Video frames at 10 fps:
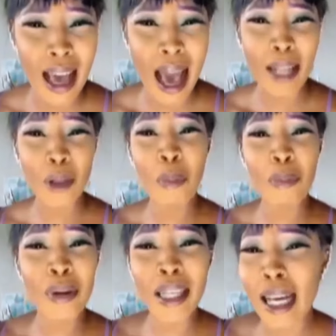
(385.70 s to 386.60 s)
I don't
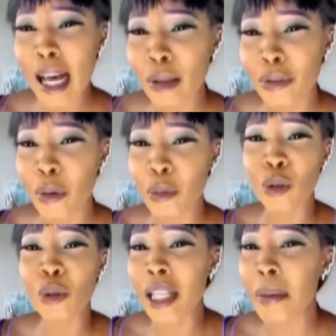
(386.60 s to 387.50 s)
break out from
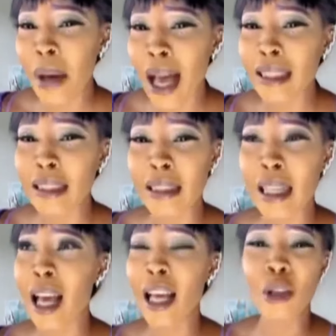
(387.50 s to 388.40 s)
Suleman's
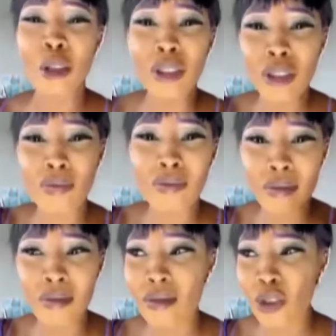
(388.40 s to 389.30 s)

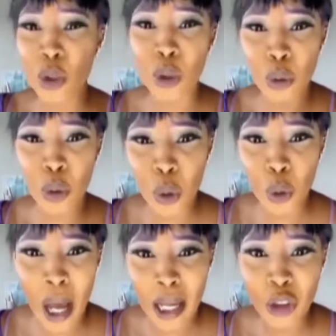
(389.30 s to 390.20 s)
juju
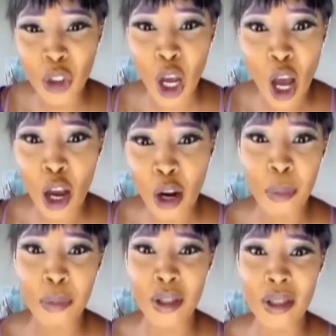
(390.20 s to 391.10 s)
and
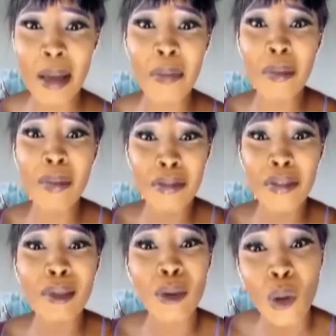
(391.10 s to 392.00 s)
charms. That make me
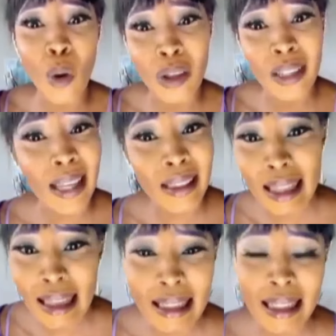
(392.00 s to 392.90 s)
fit talk like
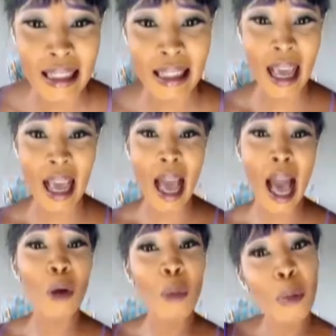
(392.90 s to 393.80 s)
this.
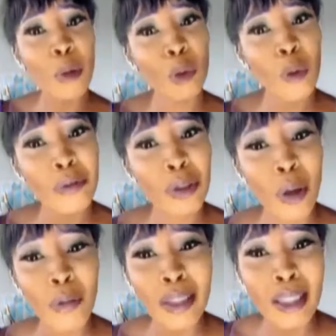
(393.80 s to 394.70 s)
I go post one video
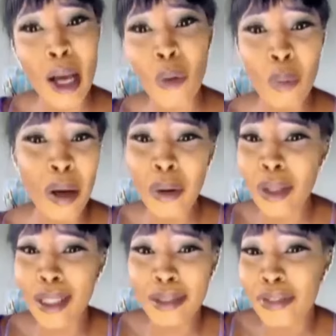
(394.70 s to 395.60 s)
of another woman with
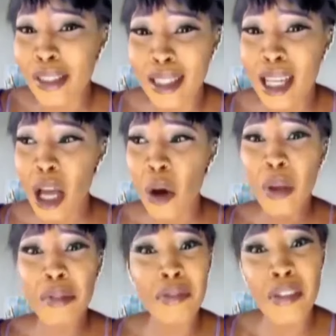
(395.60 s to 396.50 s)
not the fit
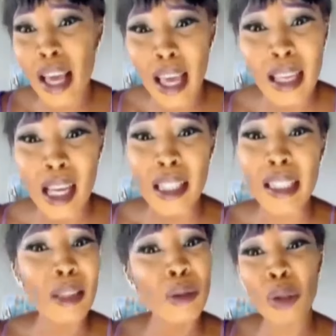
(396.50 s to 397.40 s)
with fear.
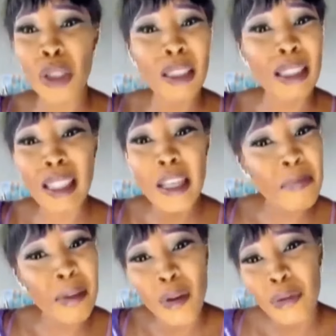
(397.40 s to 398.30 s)
Now so she it keep
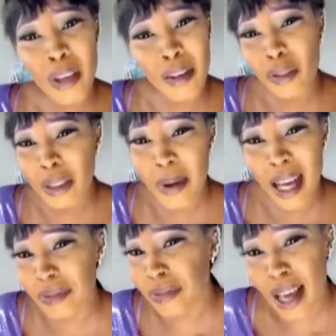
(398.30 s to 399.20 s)
me for fear for the
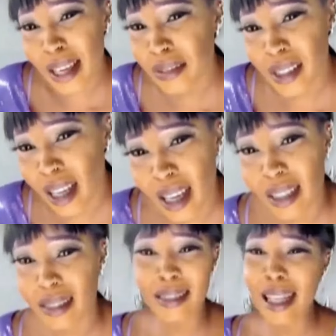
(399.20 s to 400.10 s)
past 5
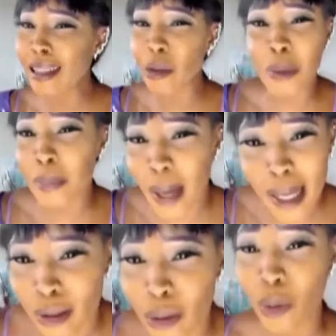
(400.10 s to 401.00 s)
years. That not the
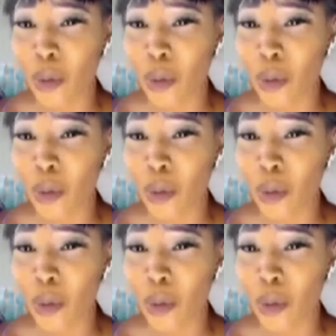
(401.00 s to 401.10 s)
pastor.